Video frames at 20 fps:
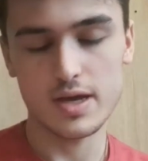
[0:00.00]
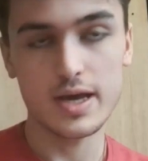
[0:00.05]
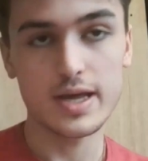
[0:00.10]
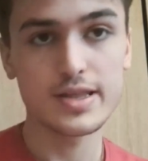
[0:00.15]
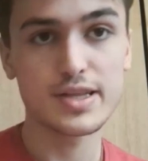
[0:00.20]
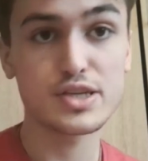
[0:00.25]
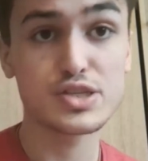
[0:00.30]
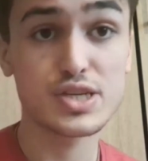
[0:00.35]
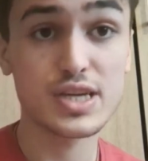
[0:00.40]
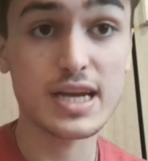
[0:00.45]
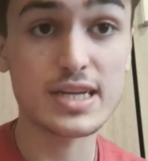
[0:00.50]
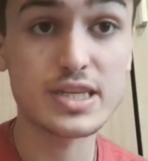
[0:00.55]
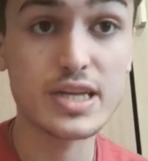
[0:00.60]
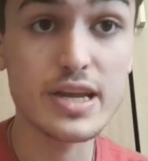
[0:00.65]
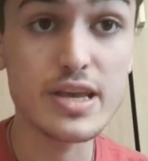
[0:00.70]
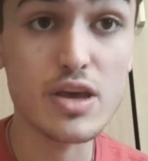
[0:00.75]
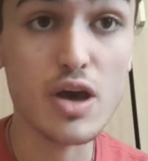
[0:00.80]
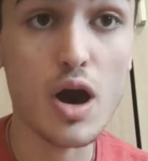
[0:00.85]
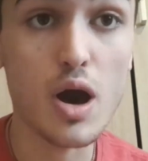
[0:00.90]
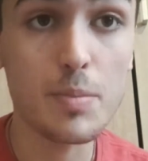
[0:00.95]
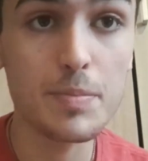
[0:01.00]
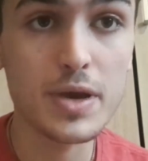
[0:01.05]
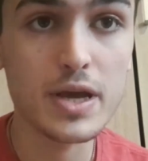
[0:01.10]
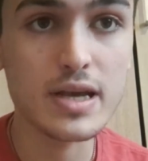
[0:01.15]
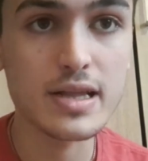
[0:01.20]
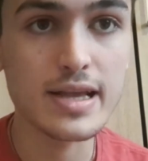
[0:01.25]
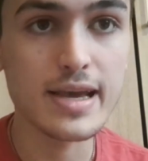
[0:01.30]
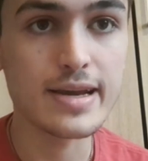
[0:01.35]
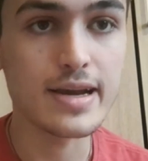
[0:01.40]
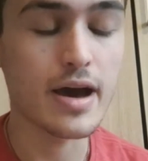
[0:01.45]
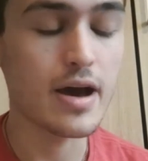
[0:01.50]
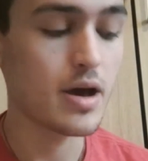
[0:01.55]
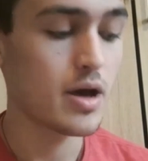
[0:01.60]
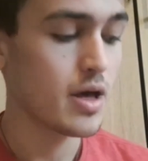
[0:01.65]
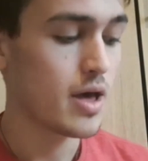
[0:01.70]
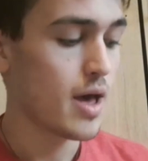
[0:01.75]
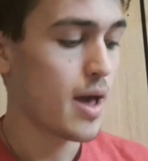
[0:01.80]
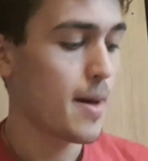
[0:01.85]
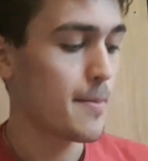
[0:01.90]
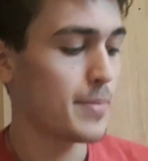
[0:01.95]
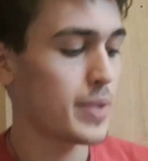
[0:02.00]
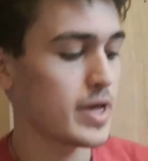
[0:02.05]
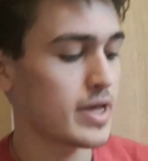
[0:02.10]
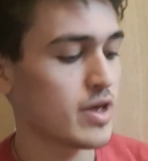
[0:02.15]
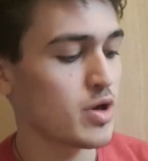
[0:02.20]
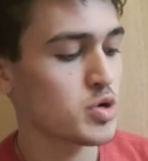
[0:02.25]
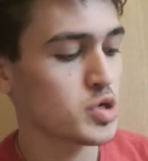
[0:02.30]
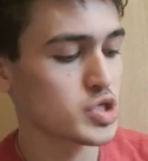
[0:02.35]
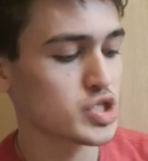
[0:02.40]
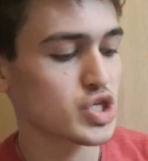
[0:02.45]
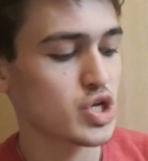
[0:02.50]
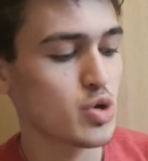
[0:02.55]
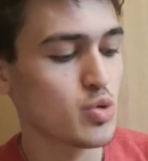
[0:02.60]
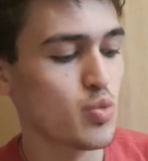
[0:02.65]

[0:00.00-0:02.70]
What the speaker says: this is actually carpet cleaner, but it also